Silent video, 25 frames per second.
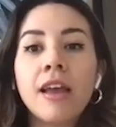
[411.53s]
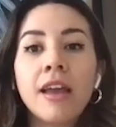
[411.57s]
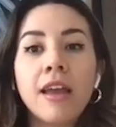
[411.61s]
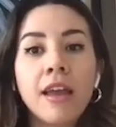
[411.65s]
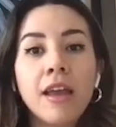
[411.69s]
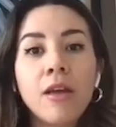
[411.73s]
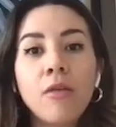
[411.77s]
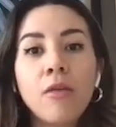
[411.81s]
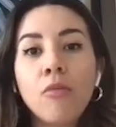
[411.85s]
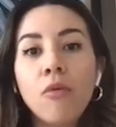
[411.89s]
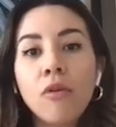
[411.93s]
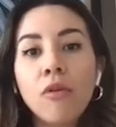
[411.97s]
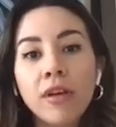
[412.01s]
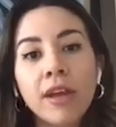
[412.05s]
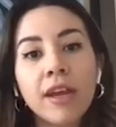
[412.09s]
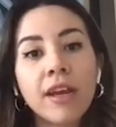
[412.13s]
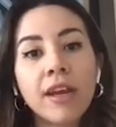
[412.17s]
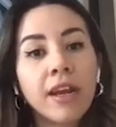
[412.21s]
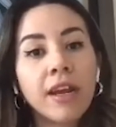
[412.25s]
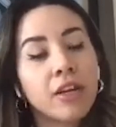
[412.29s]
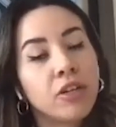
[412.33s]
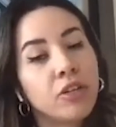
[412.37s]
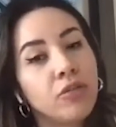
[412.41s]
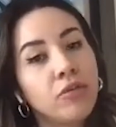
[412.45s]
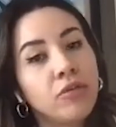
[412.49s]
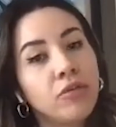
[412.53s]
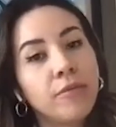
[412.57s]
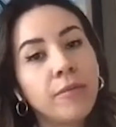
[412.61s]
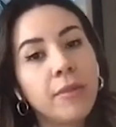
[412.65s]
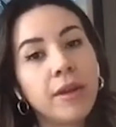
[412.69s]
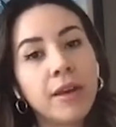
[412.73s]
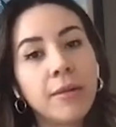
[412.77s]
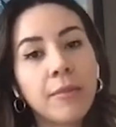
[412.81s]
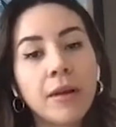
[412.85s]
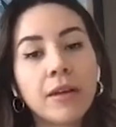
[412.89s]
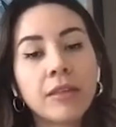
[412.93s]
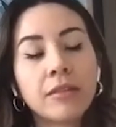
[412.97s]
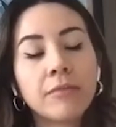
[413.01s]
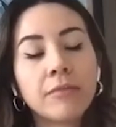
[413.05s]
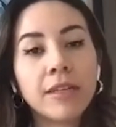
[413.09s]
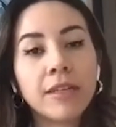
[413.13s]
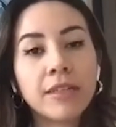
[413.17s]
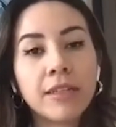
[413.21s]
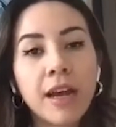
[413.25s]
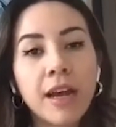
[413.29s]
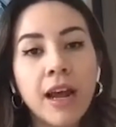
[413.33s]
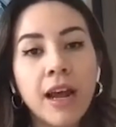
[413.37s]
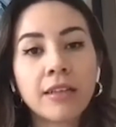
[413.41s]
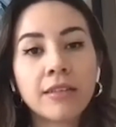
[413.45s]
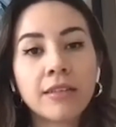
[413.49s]
hey, what can I do to minimize my
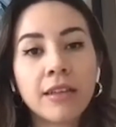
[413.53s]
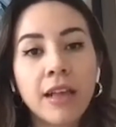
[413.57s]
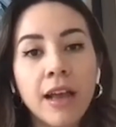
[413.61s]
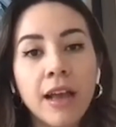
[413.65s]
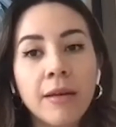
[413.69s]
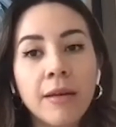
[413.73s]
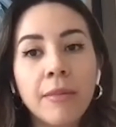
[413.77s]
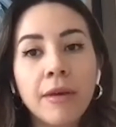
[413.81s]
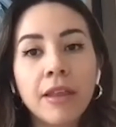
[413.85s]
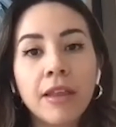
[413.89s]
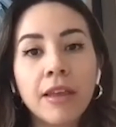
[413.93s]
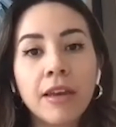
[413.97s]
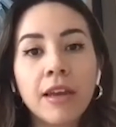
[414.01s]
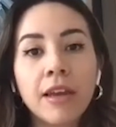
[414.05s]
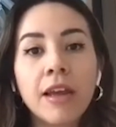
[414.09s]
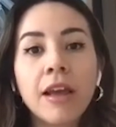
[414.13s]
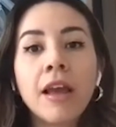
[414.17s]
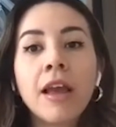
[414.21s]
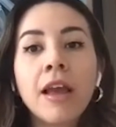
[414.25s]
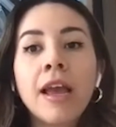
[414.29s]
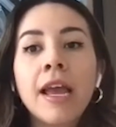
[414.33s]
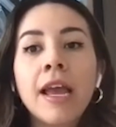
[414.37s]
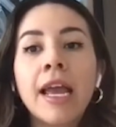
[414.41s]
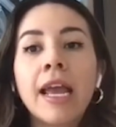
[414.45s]
tax liability?